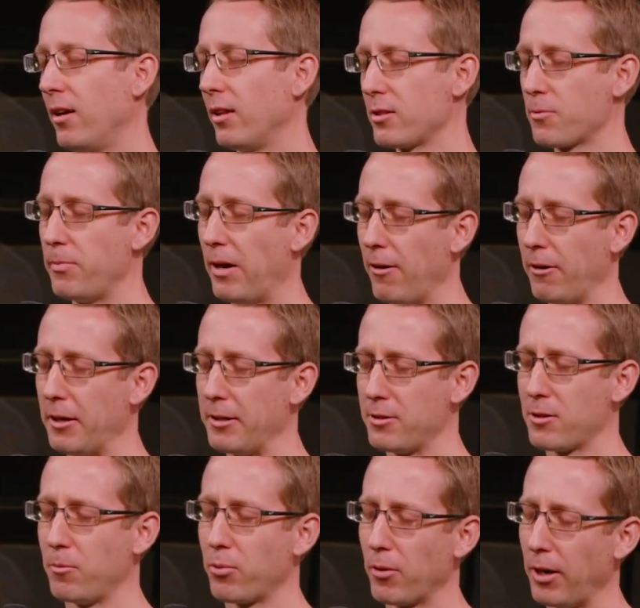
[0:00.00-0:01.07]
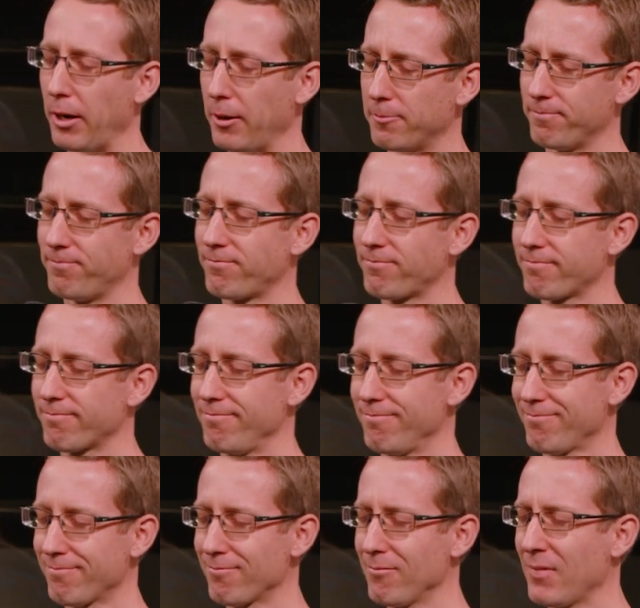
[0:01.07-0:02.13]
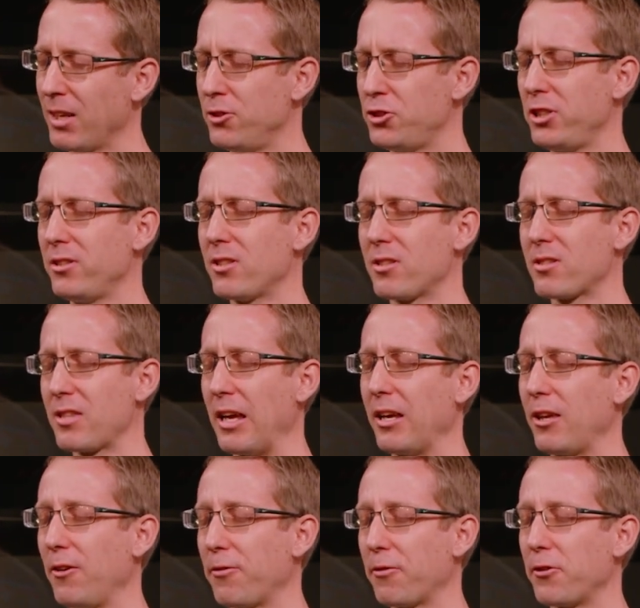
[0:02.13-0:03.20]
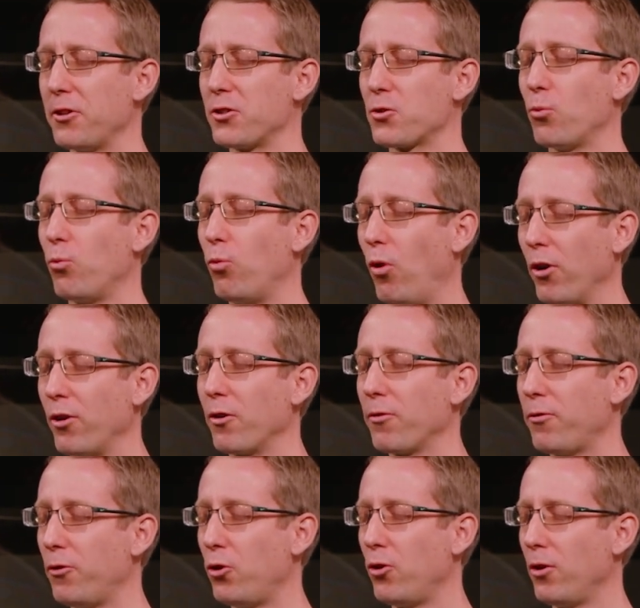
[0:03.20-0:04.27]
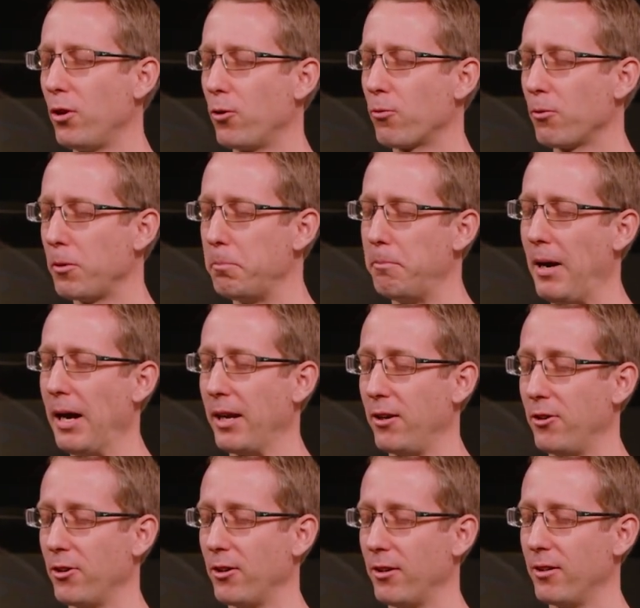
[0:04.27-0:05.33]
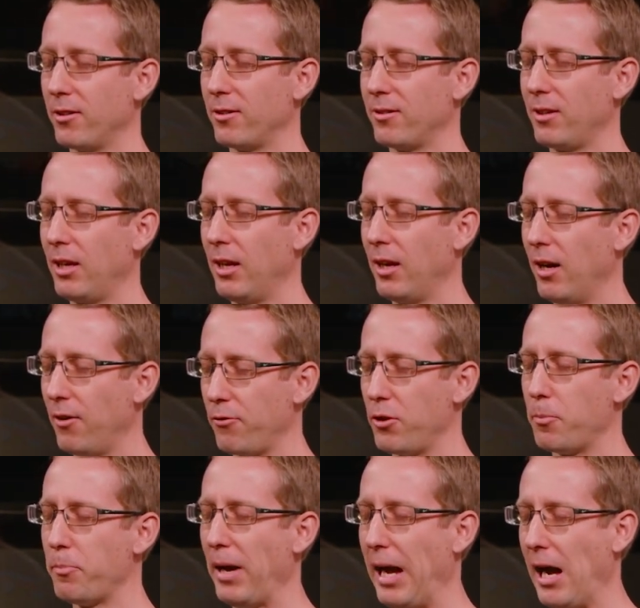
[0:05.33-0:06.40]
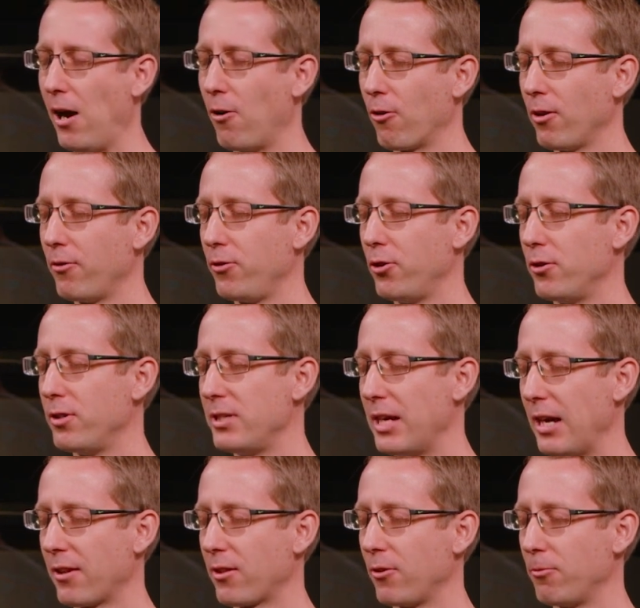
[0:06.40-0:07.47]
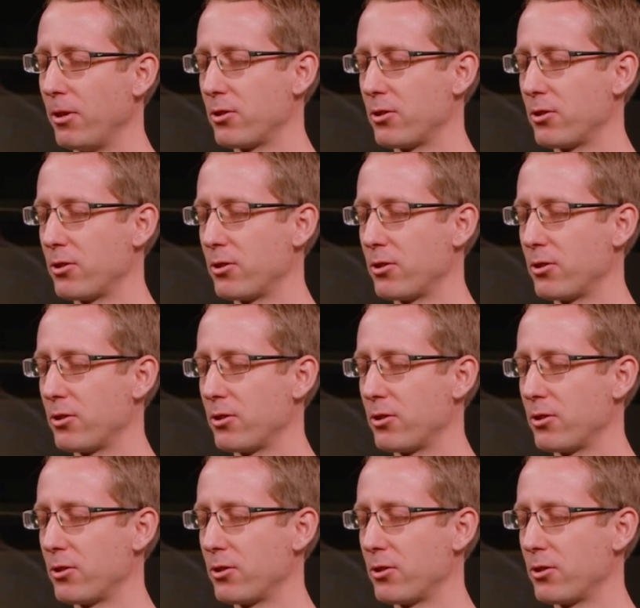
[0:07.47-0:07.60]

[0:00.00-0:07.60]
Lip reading: Let's bow our heads and pray. Jesus, thank you for this wonderful reminder of the power of your death and